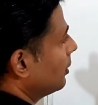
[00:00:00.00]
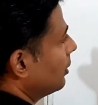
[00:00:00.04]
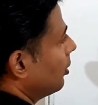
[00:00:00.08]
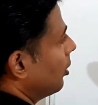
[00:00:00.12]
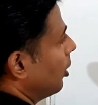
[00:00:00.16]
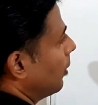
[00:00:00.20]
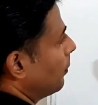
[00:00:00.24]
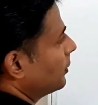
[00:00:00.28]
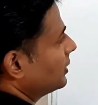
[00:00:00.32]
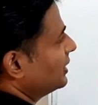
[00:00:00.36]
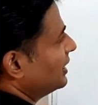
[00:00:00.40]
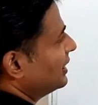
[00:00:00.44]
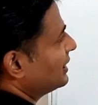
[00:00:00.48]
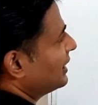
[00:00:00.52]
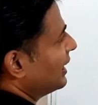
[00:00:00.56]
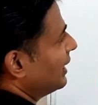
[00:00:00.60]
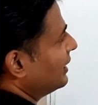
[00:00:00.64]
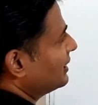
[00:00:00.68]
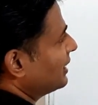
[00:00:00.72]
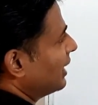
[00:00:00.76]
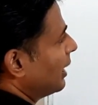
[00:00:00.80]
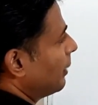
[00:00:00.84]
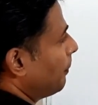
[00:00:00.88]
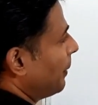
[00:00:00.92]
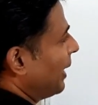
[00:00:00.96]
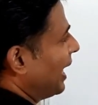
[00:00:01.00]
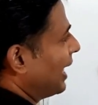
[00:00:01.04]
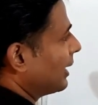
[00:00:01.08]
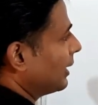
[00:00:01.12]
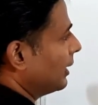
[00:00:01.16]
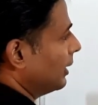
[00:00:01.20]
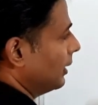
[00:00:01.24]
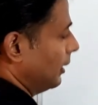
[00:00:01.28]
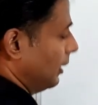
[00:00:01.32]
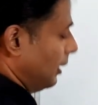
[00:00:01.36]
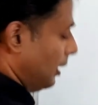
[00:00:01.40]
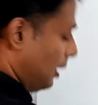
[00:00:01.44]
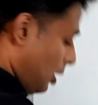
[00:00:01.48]
Opposite sides are
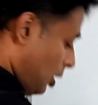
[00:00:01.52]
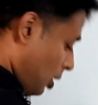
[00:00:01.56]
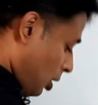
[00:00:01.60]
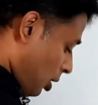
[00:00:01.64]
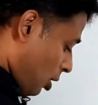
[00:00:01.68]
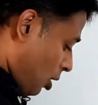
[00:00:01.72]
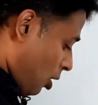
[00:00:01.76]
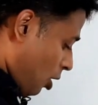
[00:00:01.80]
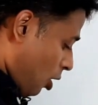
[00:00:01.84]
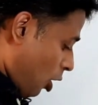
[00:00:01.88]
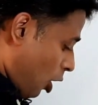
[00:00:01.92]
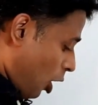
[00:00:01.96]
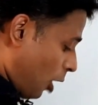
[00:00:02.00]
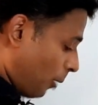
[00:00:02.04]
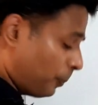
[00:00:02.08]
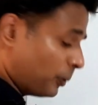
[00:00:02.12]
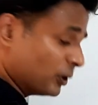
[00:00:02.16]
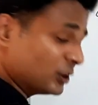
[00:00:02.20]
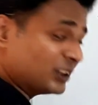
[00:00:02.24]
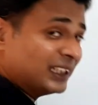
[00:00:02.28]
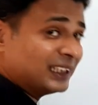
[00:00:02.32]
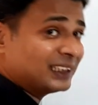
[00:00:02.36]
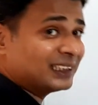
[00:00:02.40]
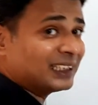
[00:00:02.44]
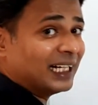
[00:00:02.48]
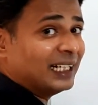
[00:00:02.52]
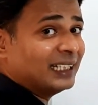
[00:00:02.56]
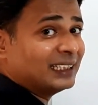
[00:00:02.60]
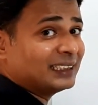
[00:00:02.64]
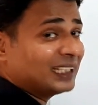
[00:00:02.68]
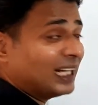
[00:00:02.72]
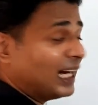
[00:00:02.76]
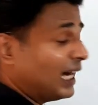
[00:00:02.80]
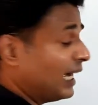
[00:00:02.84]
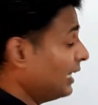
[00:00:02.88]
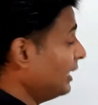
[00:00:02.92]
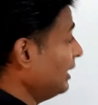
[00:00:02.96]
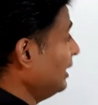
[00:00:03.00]
parallel. Opposite sides
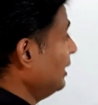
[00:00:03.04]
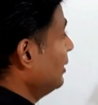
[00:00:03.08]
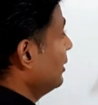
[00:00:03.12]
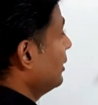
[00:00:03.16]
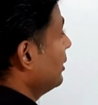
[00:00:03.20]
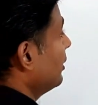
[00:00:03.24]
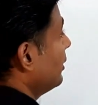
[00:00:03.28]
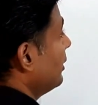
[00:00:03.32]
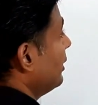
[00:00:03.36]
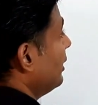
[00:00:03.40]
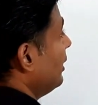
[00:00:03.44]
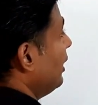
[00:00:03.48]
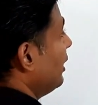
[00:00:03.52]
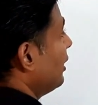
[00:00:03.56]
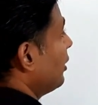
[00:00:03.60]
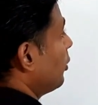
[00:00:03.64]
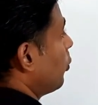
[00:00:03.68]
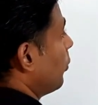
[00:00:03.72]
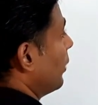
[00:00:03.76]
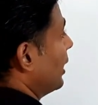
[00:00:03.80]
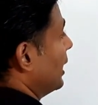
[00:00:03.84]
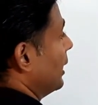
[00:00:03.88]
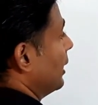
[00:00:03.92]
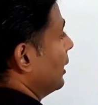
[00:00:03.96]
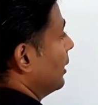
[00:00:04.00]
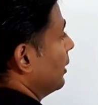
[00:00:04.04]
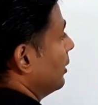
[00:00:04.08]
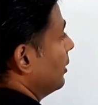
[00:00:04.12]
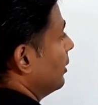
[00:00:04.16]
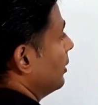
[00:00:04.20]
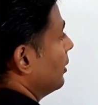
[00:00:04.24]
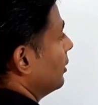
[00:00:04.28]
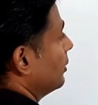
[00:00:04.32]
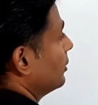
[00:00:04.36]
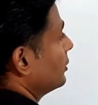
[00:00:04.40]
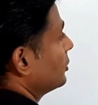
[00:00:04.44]
are equal.